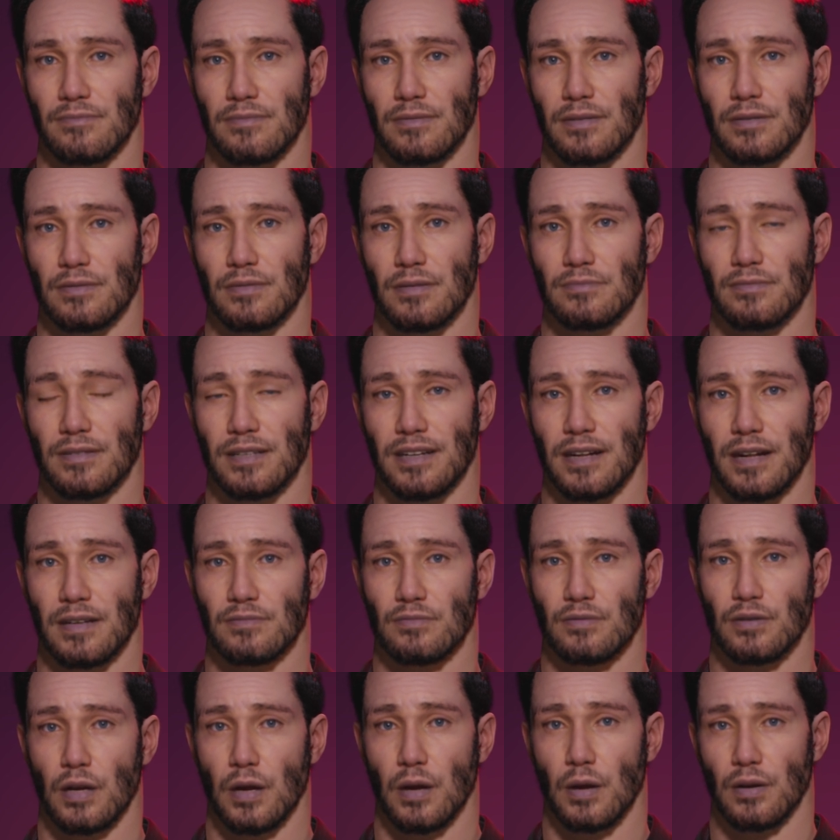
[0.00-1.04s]
you could become
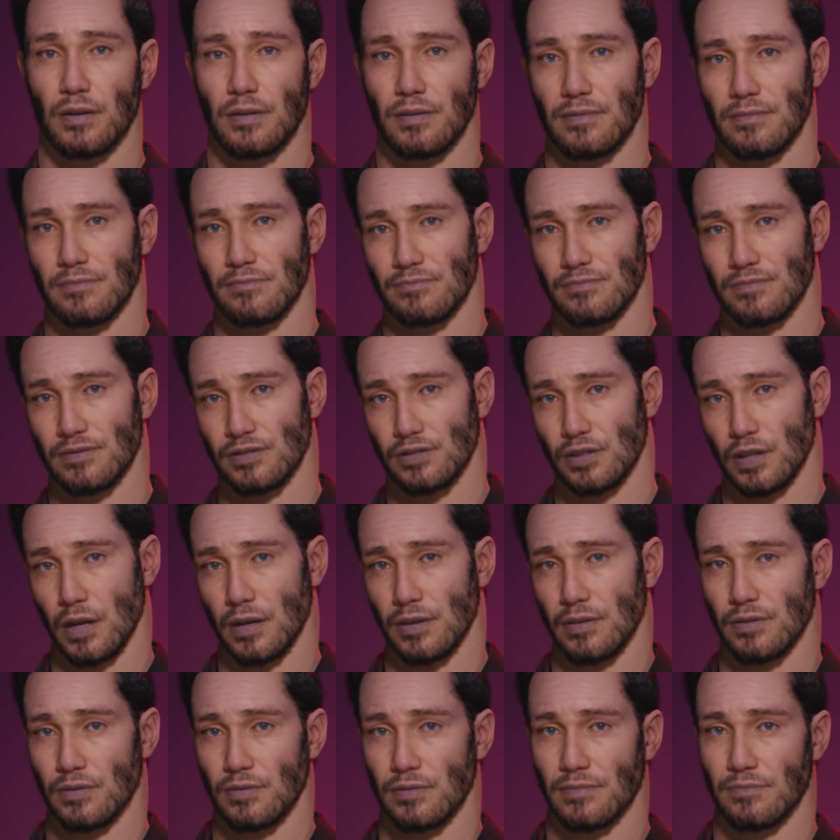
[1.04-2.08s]
taller,
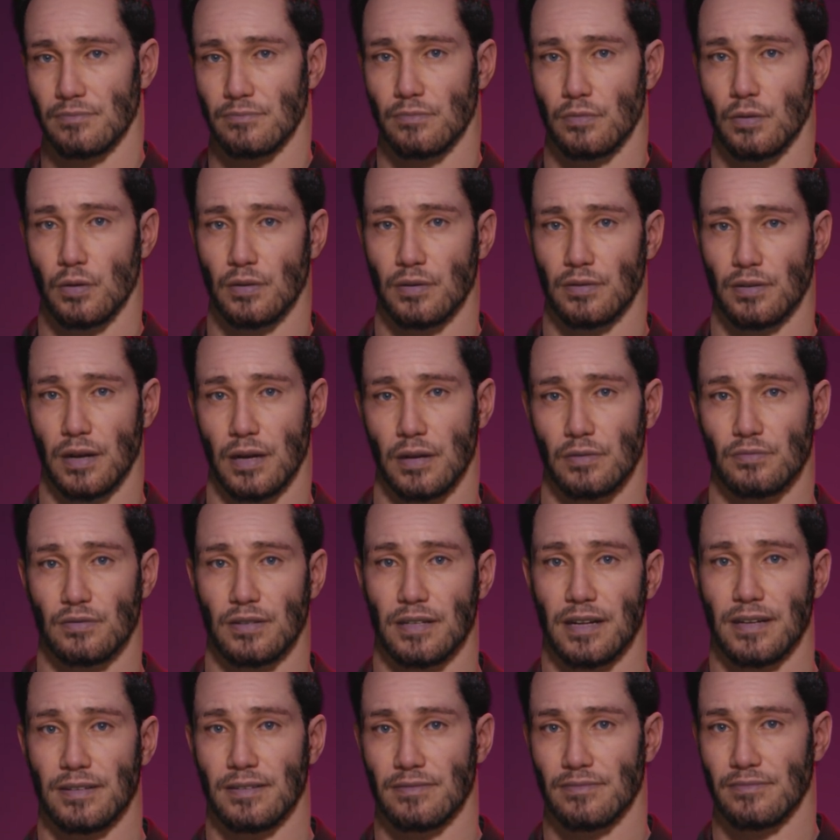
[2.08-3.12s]
stronger, more
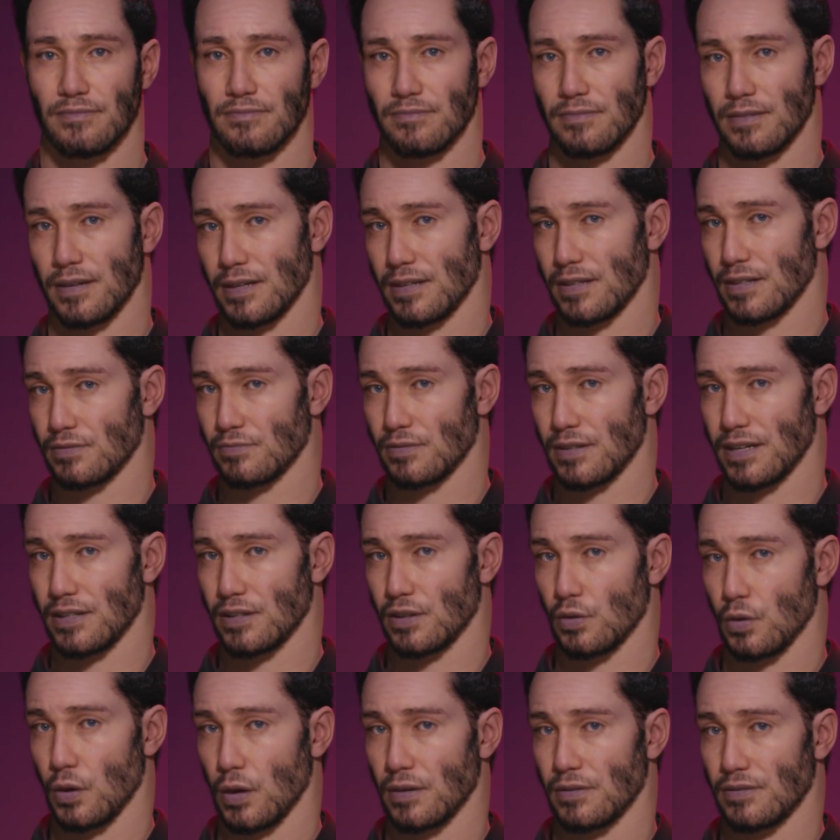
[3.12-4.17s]
confident, anything
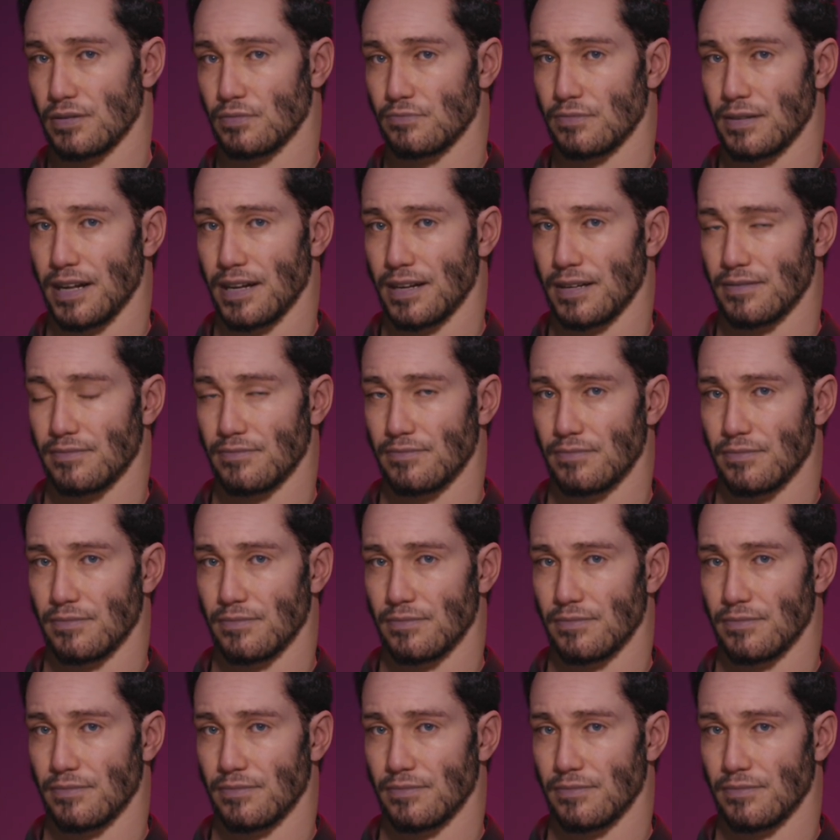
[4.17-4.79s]
you want to be.